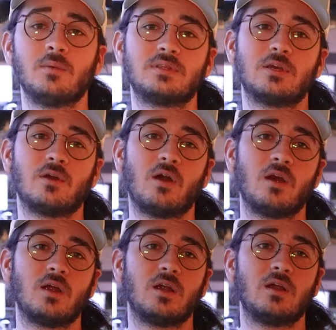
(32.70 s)
But there
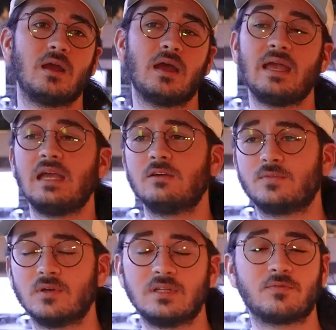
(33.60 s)
are a
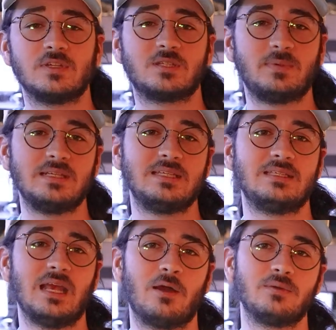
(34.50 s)
handful of different
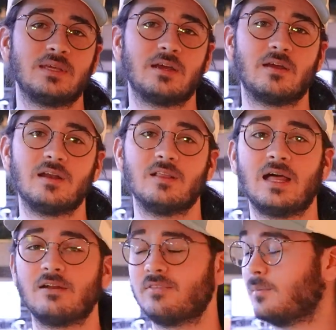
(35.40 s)
species out there, and a
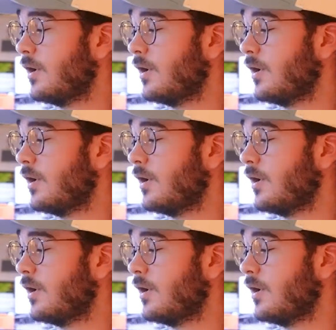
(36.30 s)
lot of them